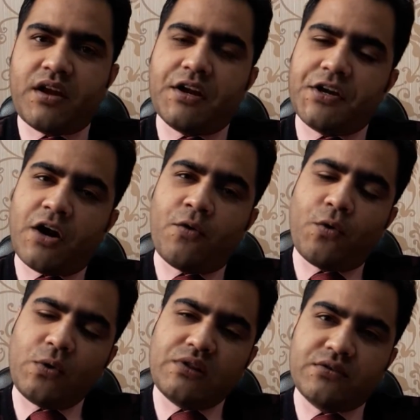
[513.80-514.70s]
Now
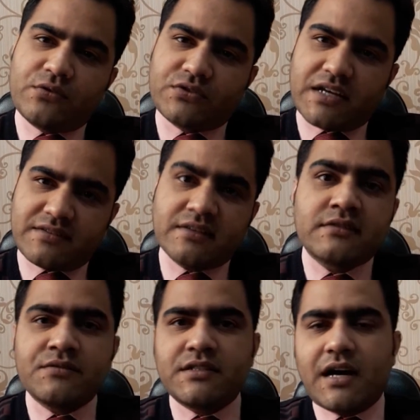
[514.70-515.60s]
all those assets
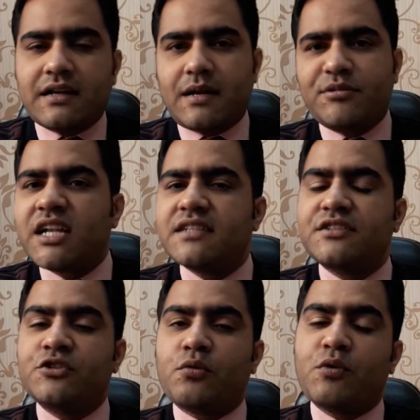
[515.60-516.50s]
which are capitalized
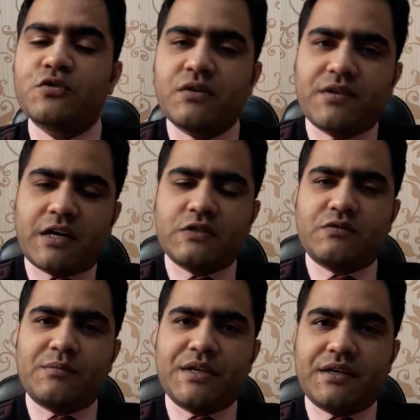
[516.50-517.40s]
in your books of accounts will
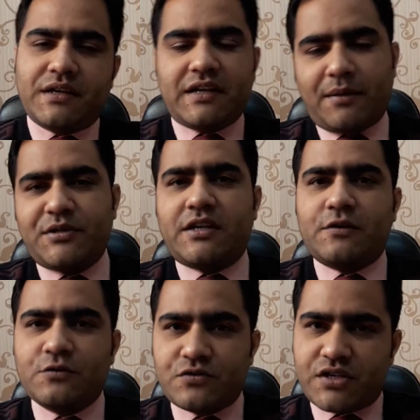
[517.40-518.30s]
be capital goods,